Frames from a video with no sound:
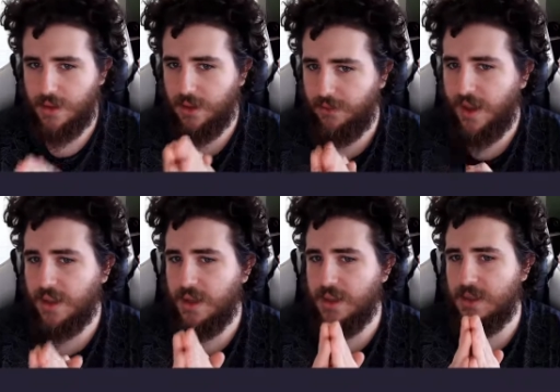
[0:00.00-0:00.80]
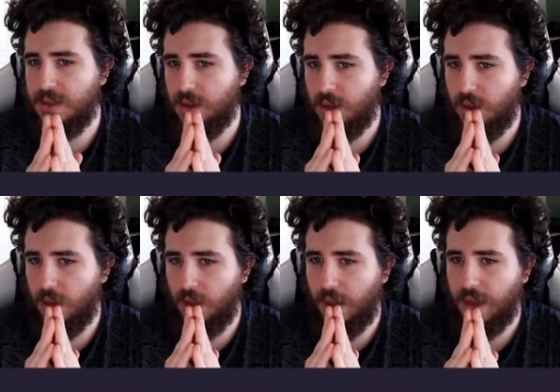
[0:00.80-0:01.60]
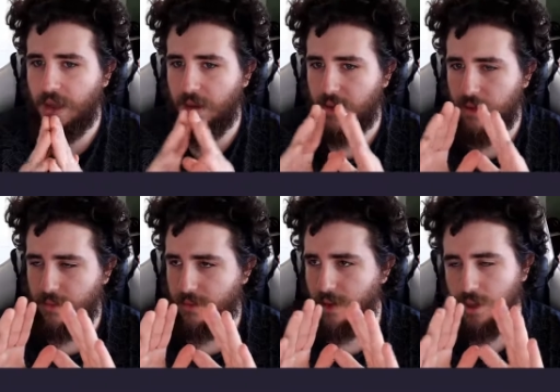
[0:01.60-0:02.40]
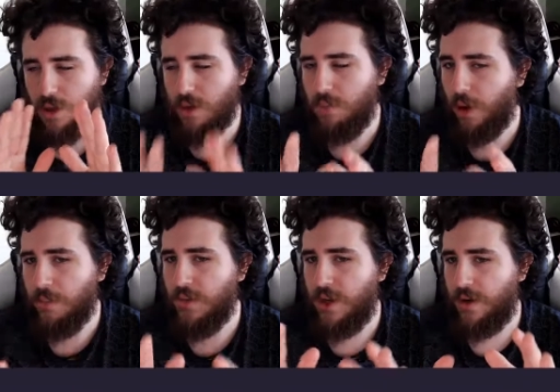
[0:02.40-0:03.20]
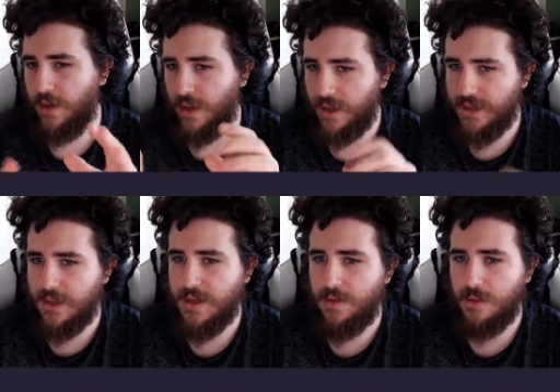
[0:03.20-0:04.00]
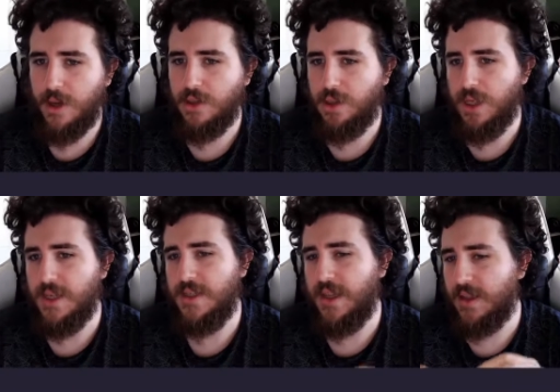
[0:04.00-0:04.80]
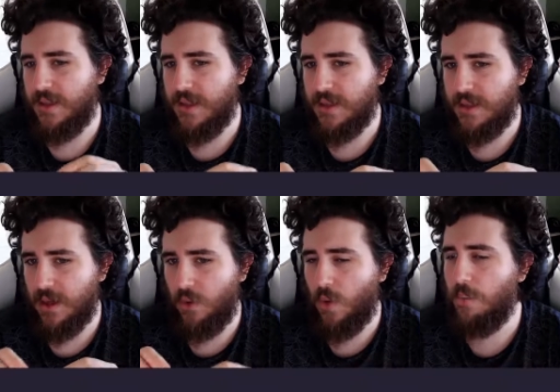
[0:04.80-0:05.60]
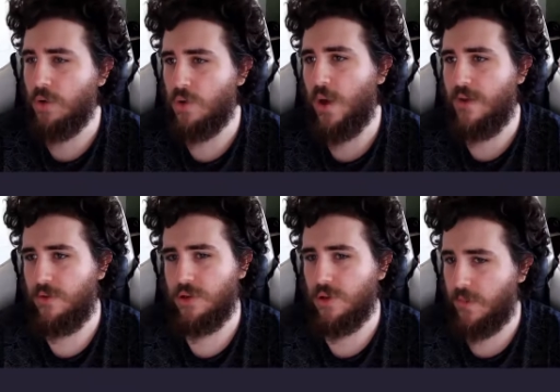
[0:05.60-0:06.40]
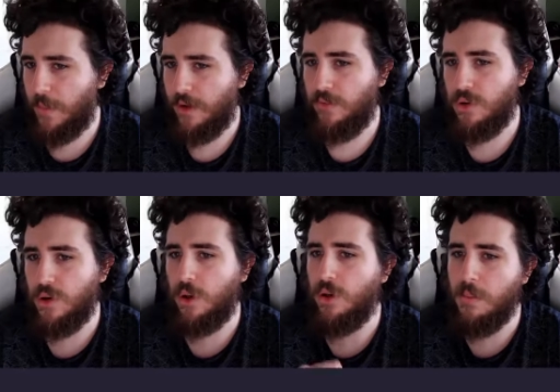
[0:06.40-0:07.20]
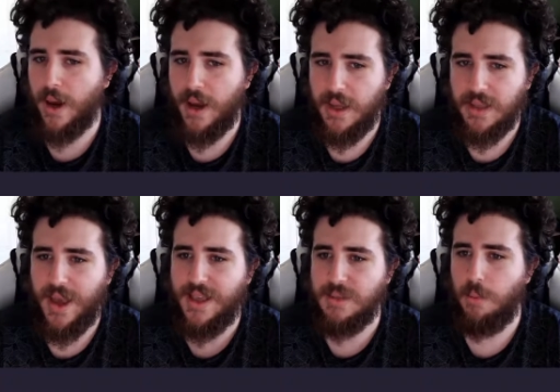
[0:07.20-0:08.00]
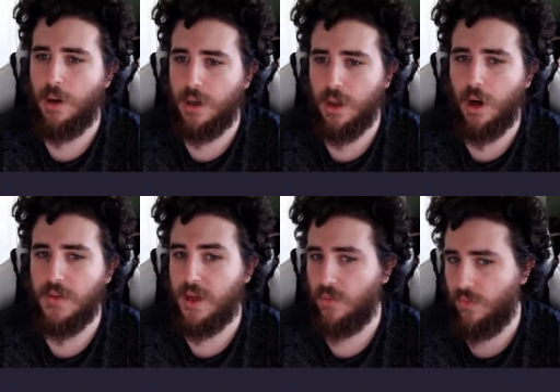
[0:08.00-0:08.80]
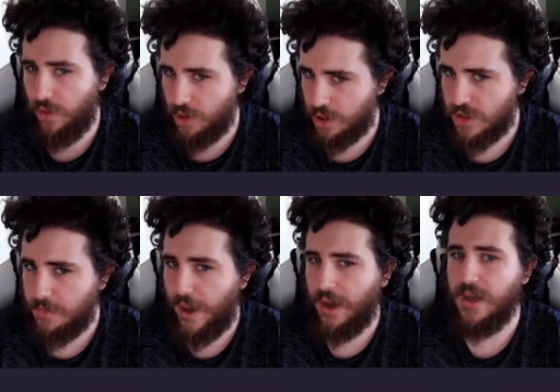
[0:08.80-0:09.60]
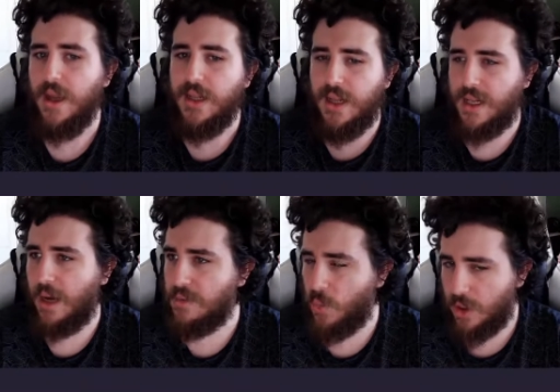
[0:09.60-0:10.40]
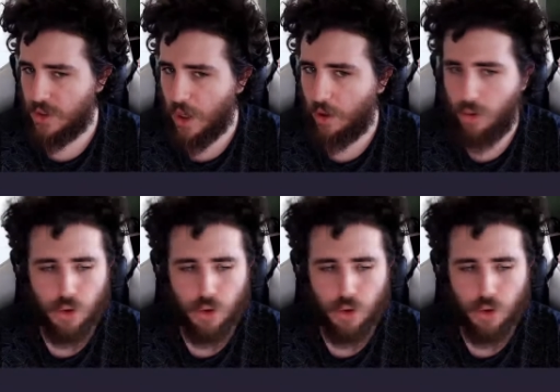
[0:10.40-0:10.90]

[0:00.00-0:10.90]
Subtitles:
The fact is, like, the only problem here is, as I already mentioned, is that this 1.2a version of the PinePhone, you can only buy it as part of the convergence pack that comes with this dongle.